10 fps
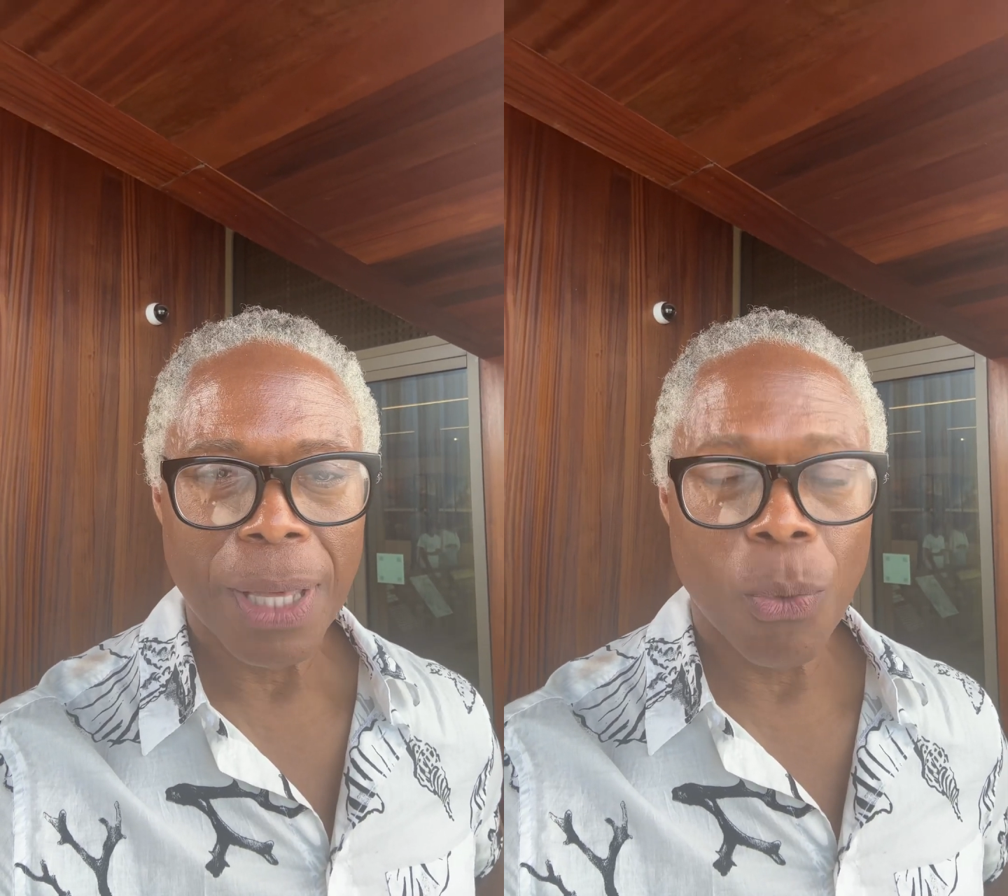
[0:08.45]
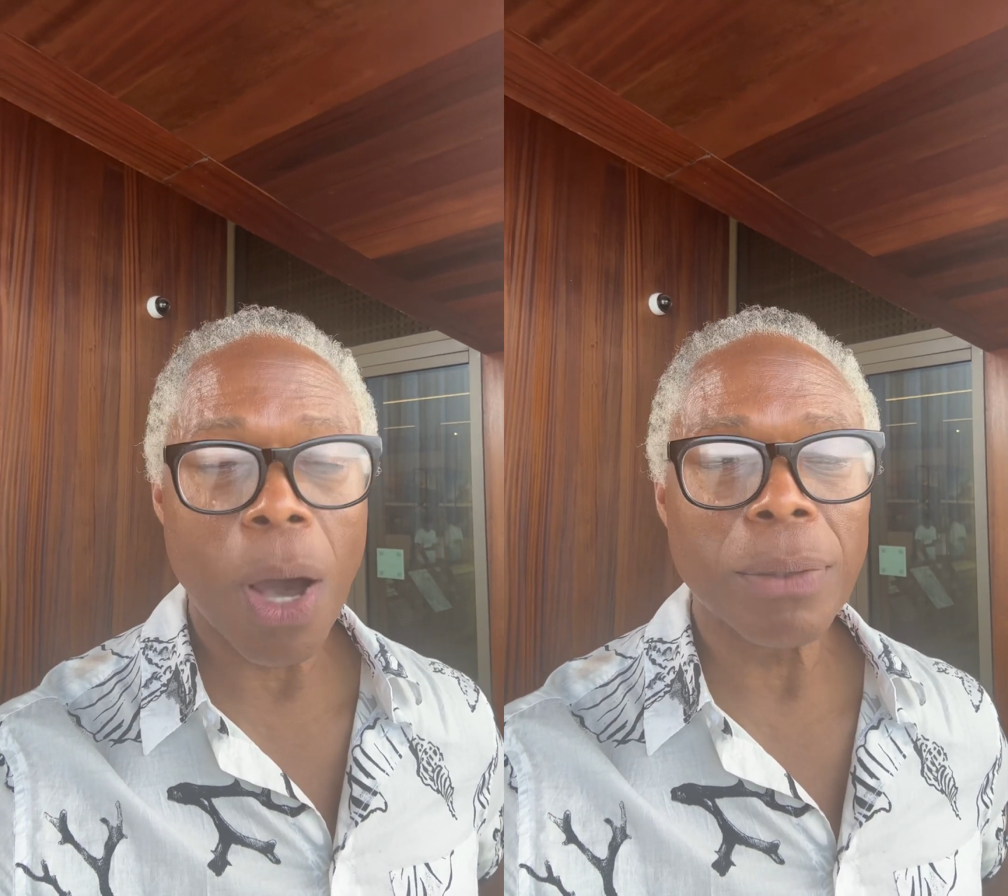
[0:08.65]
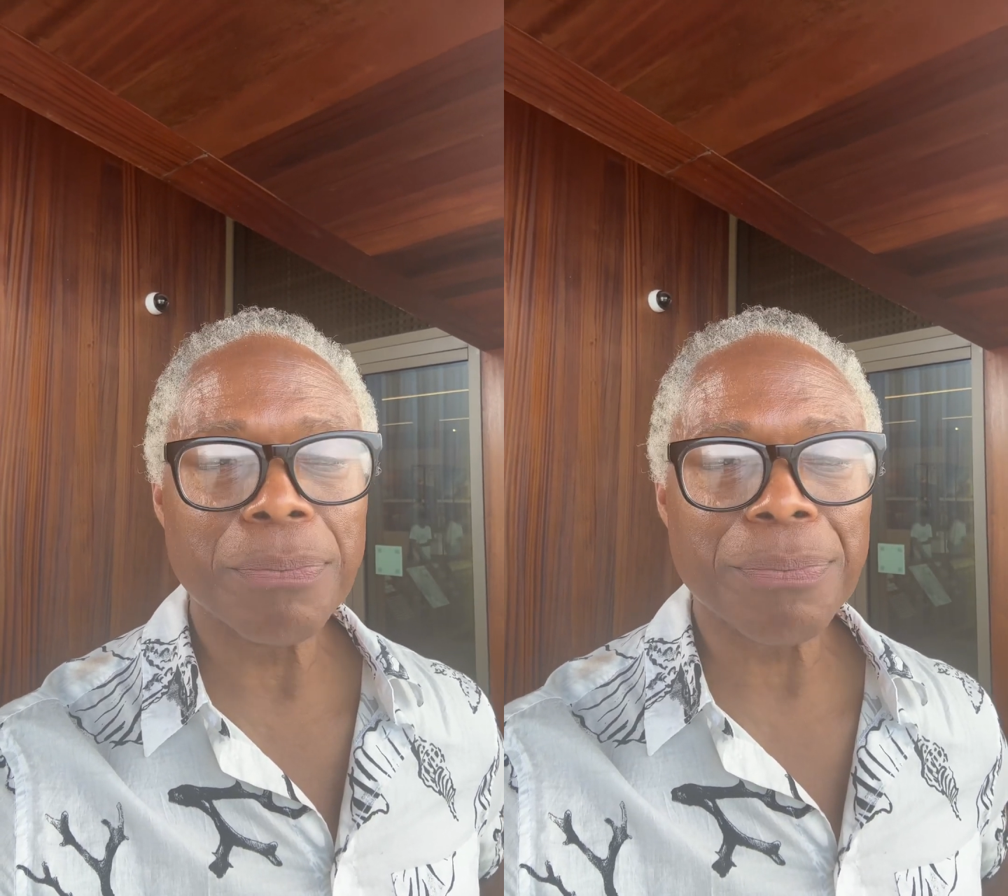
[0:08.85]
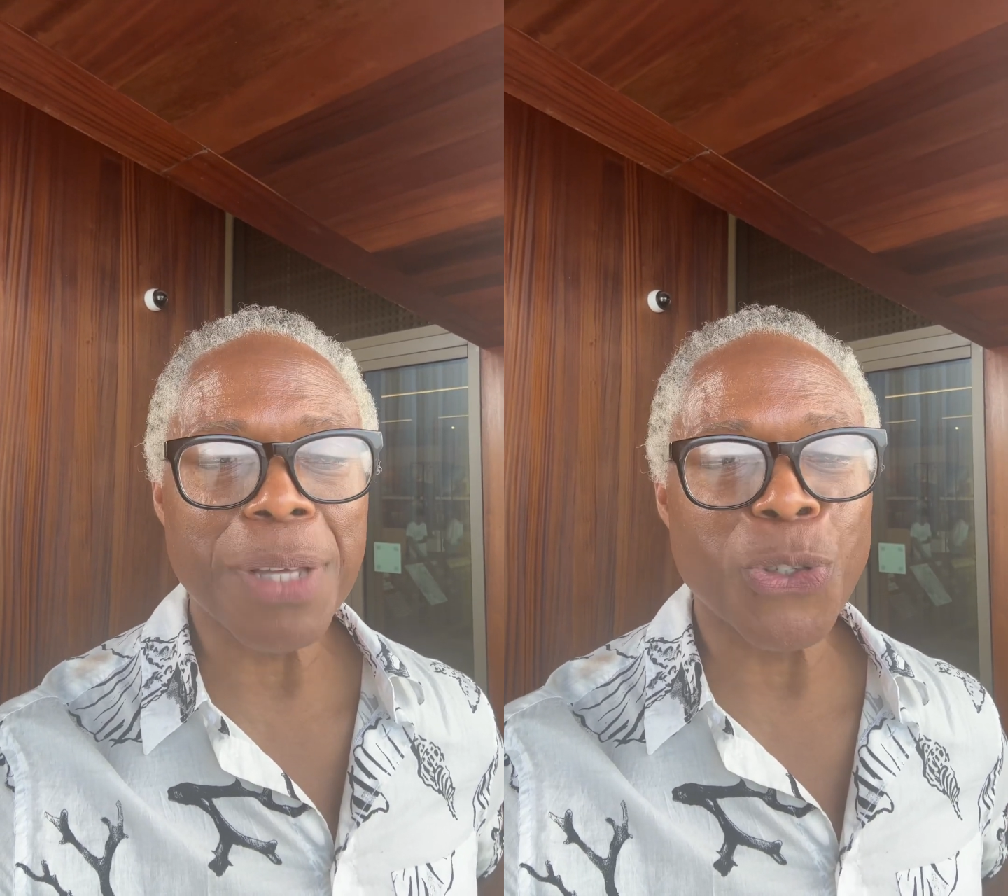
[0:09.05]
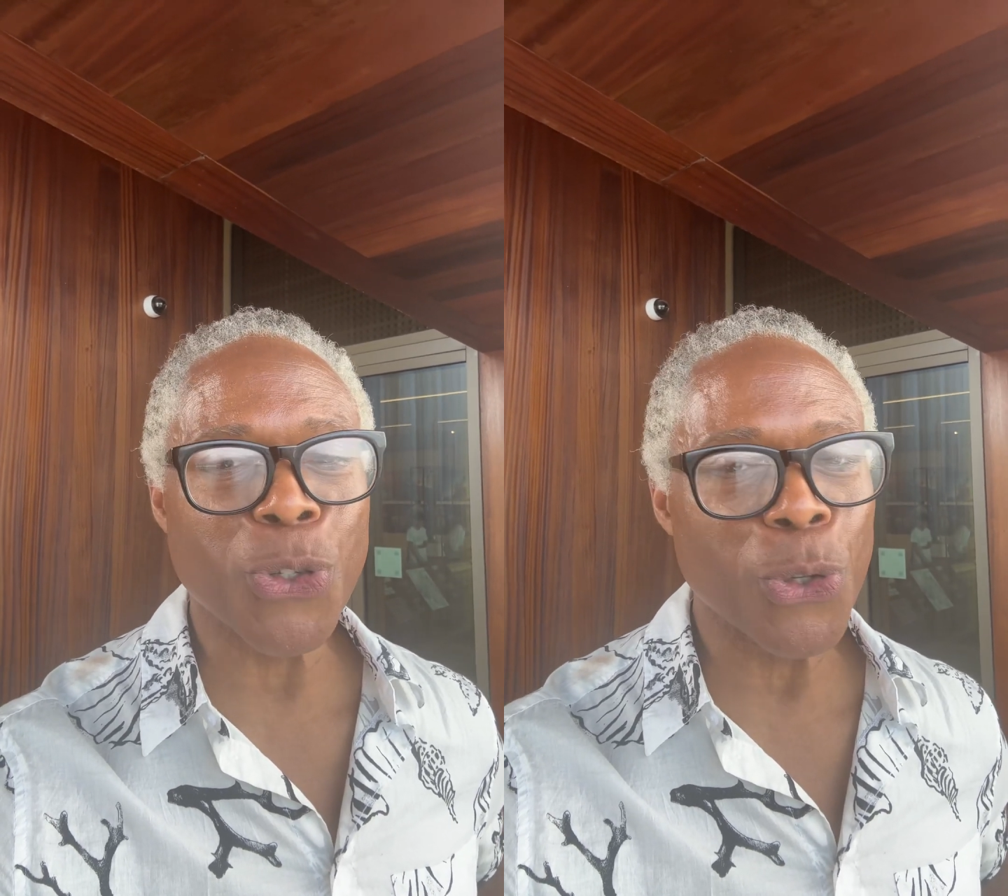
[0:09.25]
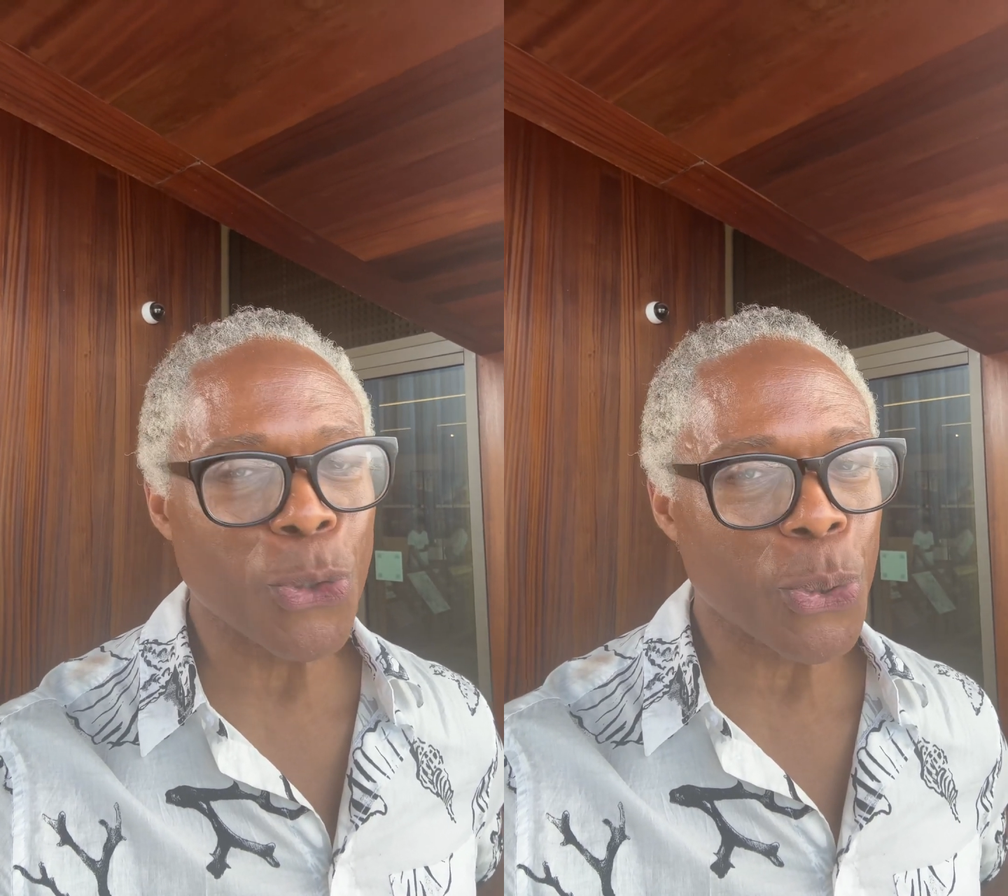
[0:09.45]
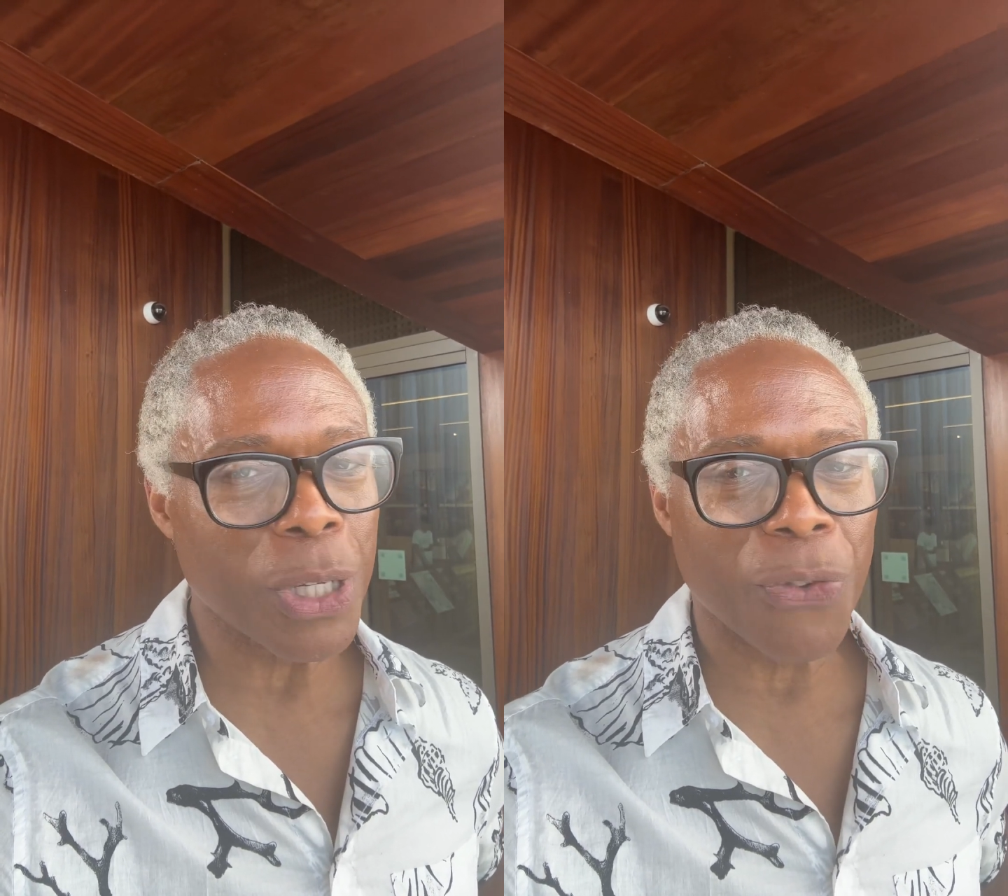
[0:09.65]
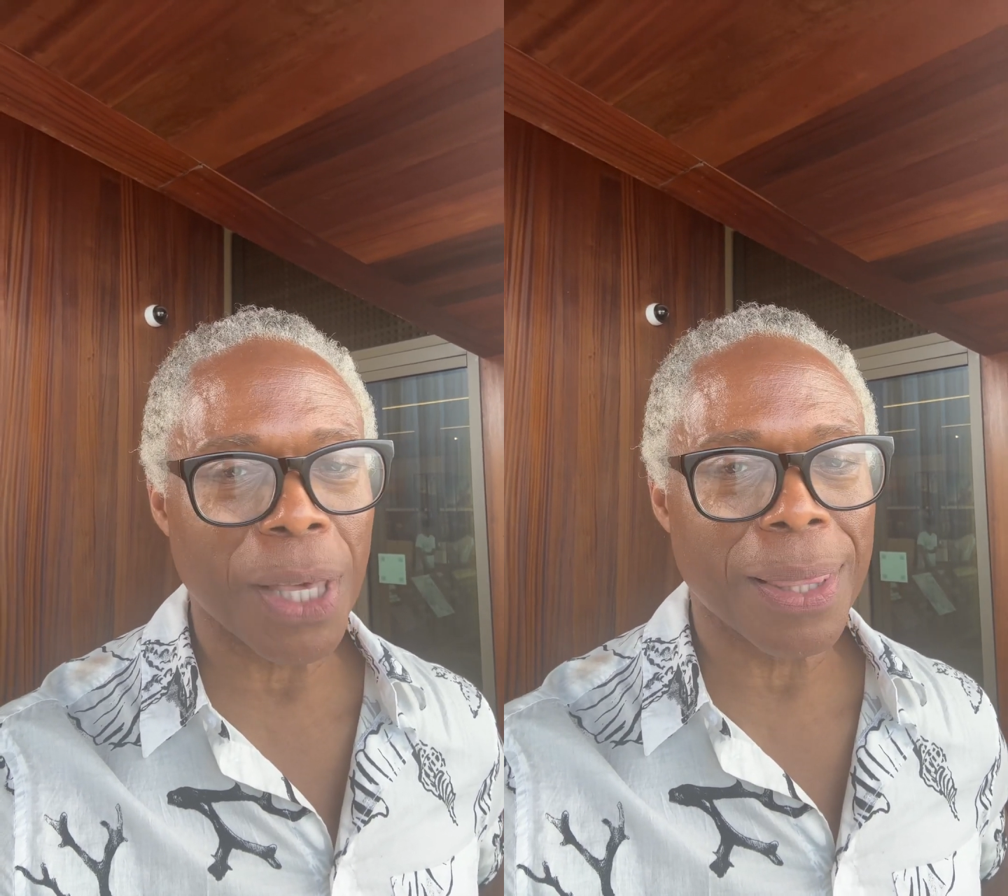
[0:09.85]
Well, it's June
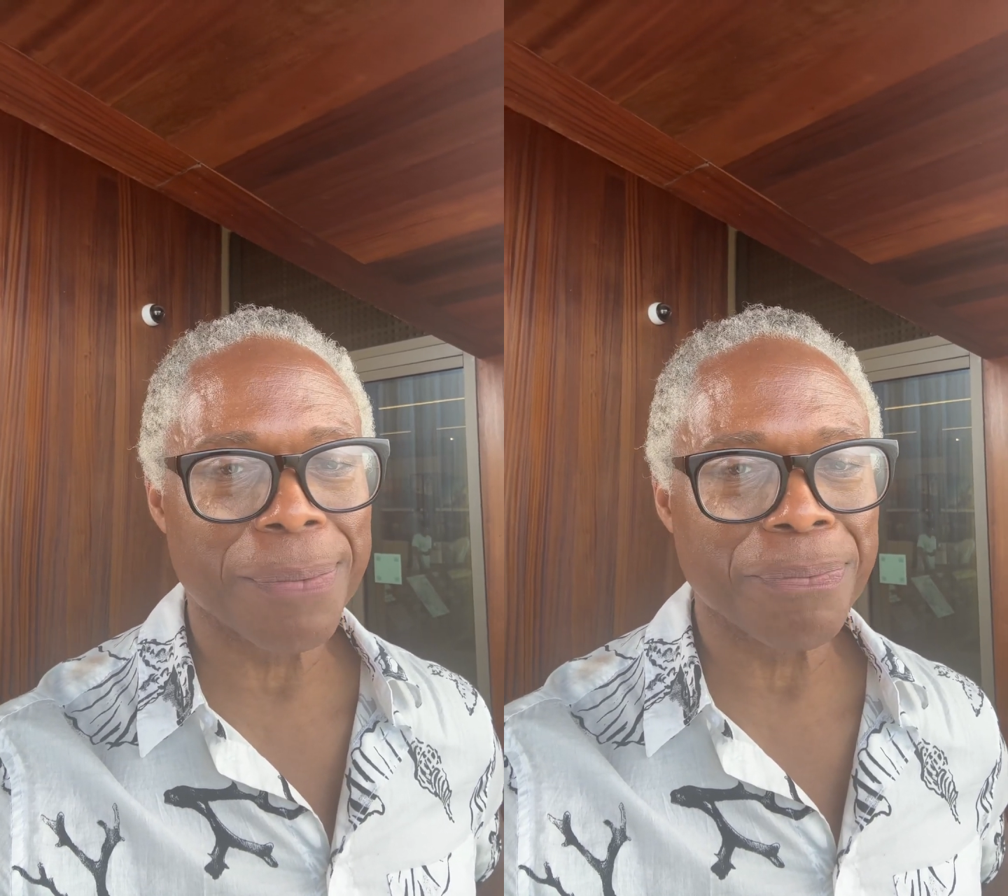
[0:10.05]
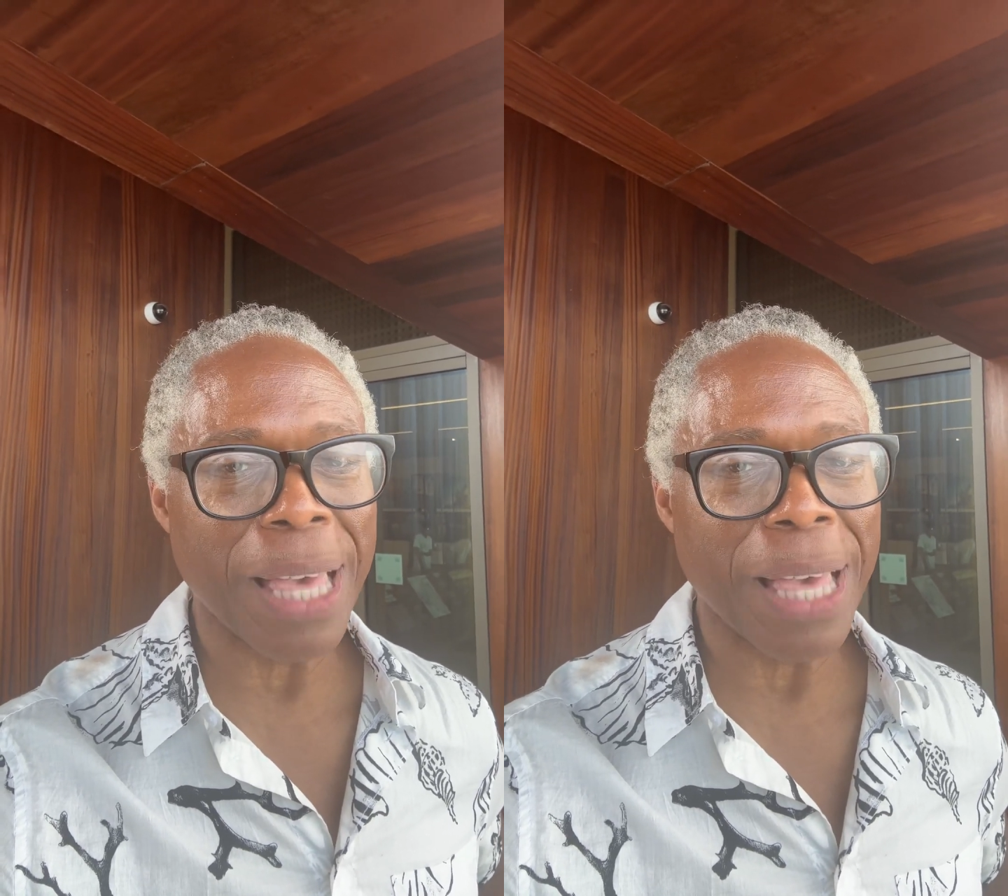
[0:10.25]
25th,